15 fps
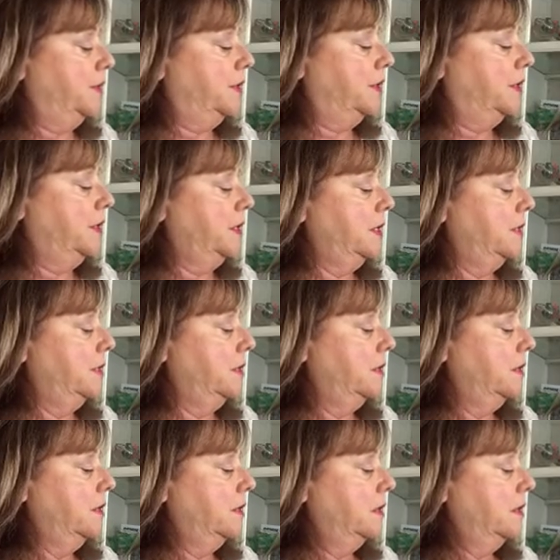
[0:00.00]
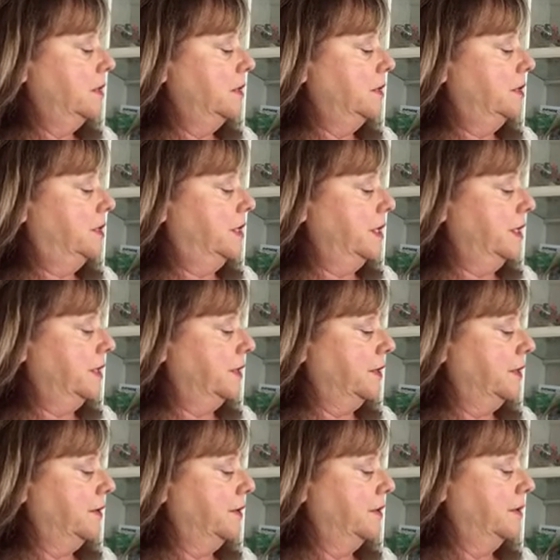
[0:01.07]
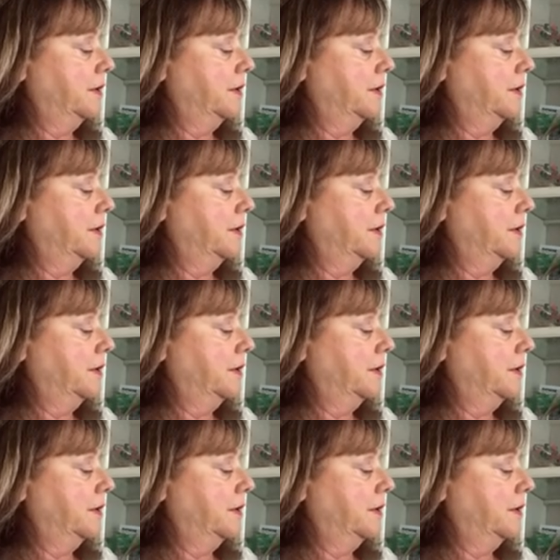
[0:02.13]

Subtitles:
the D. D.